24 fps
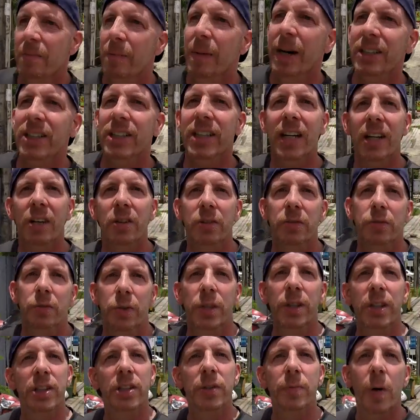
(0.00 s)
My channel is
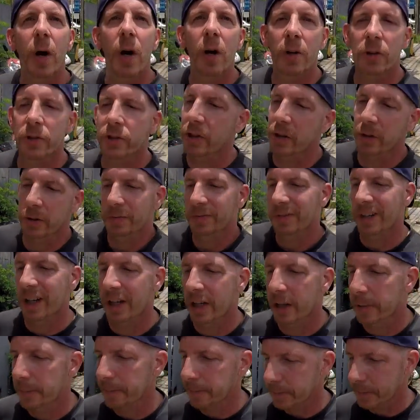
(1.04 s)
really small, so
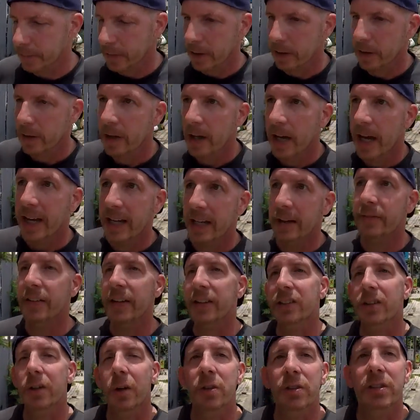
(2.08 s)
no. And if they
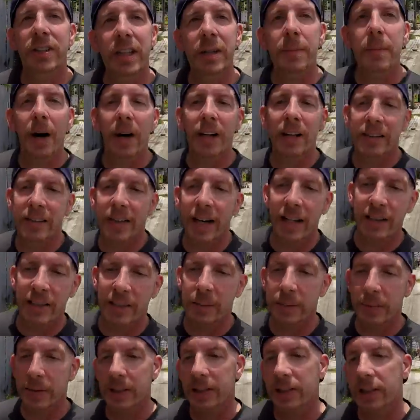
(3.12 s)
start
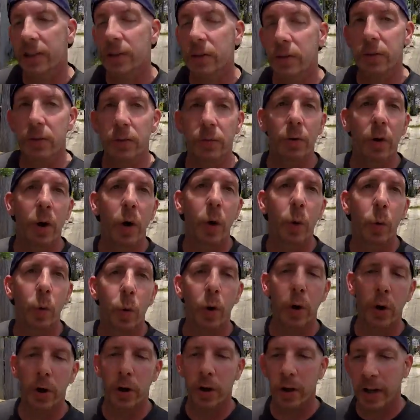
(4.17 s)
demonetizing because I use the wrong
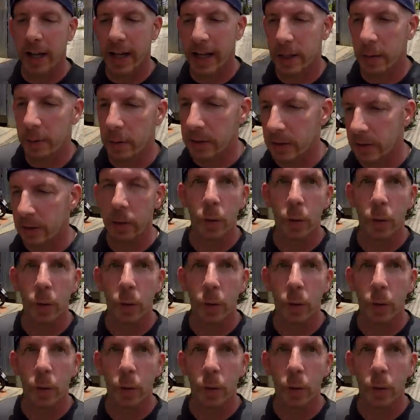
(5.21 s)
word or language,